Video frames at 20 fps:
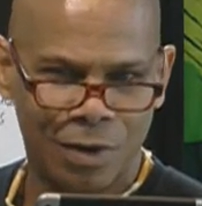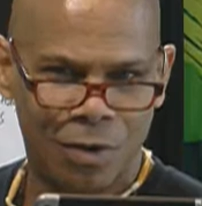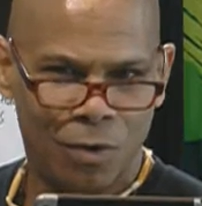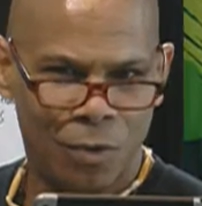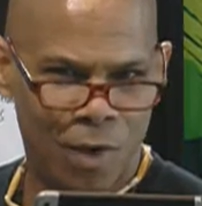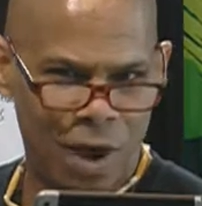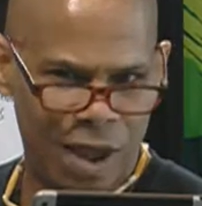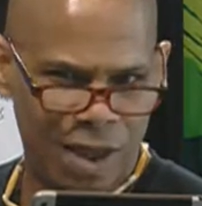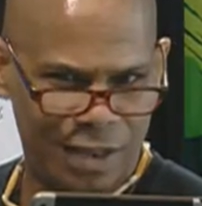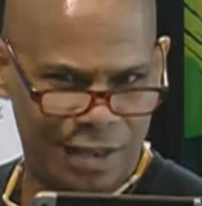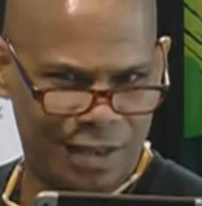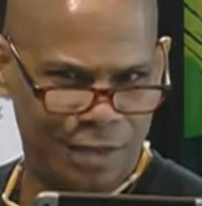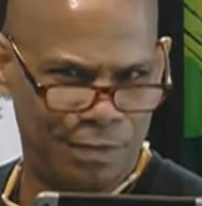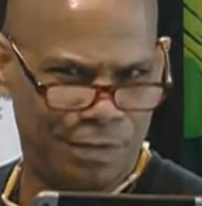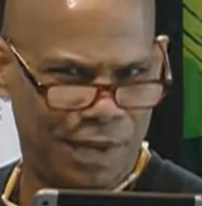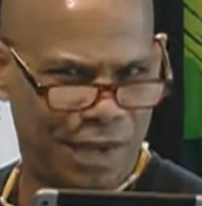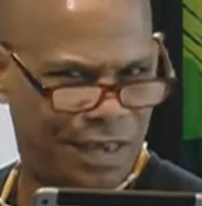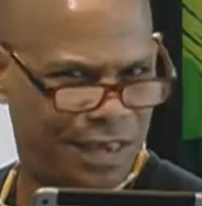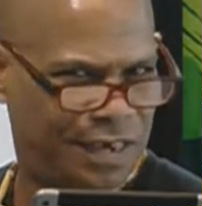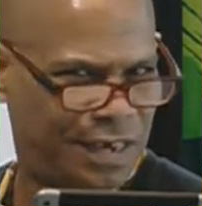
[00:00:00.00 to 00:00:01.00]
What, to
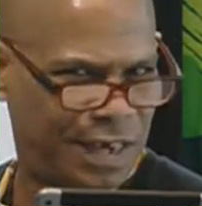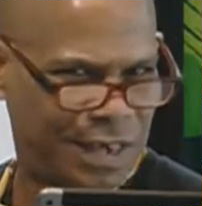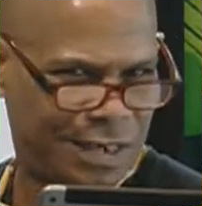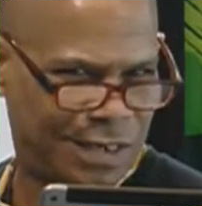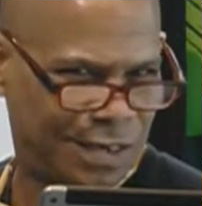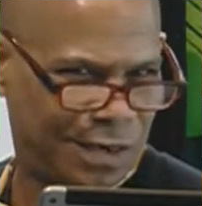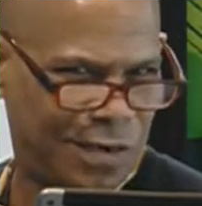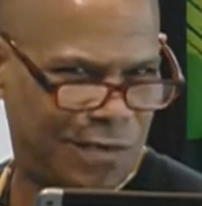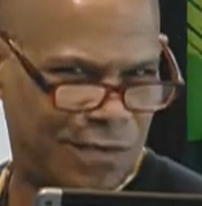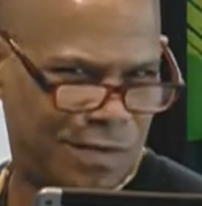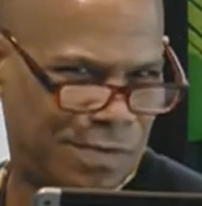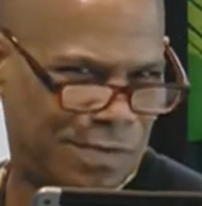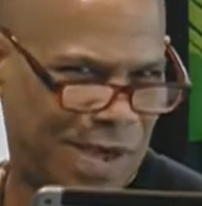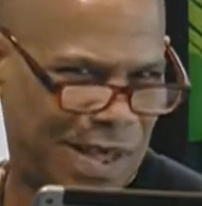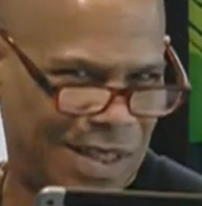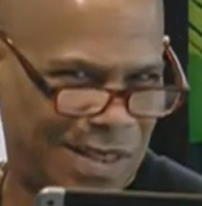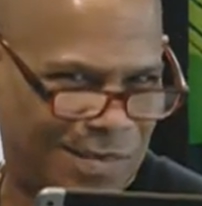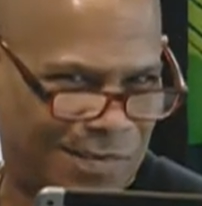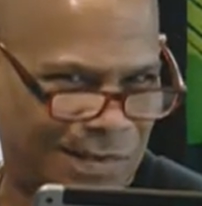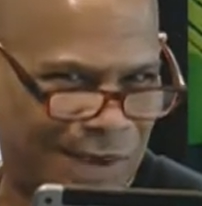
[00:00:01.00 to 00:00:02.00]
be just over
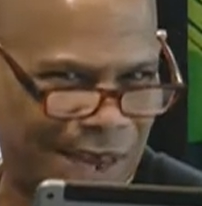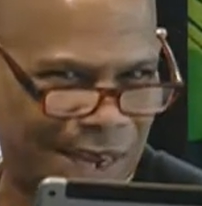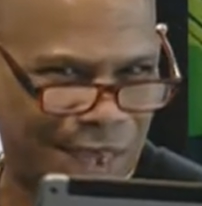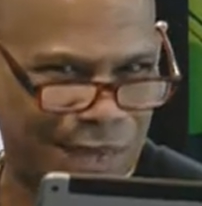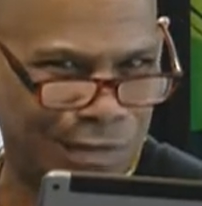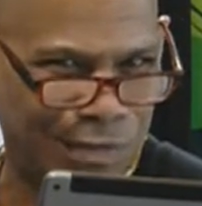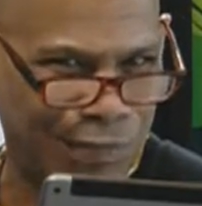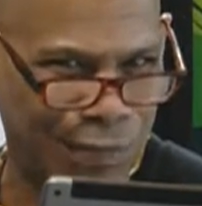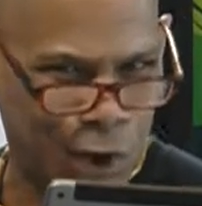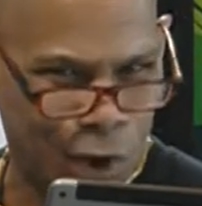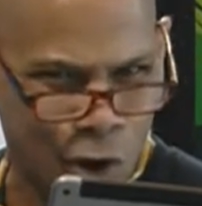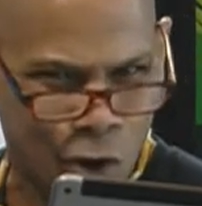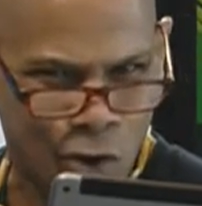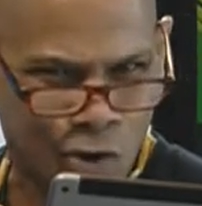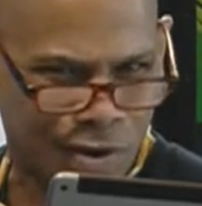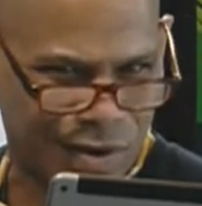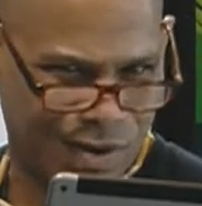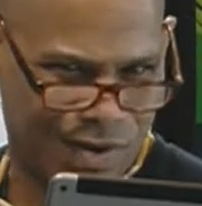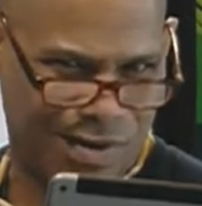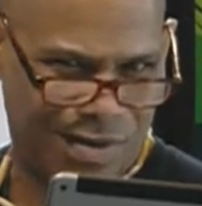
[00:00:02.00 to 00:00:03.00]
motherfucking
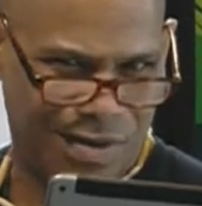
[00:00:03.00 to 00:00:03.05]
broke?